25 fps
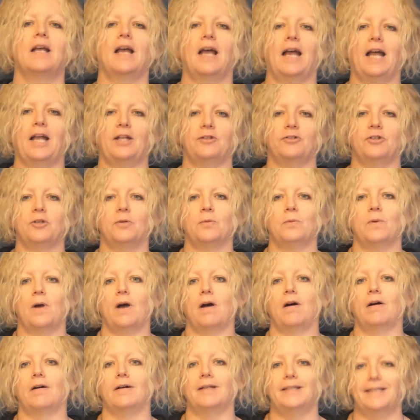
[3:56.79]
and you
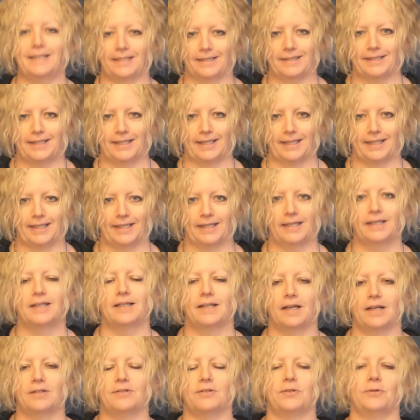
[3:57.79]
are listening
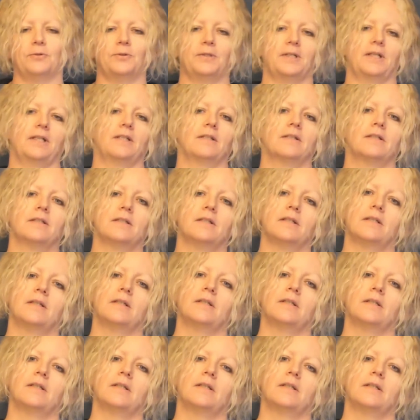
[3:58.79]
as an audience.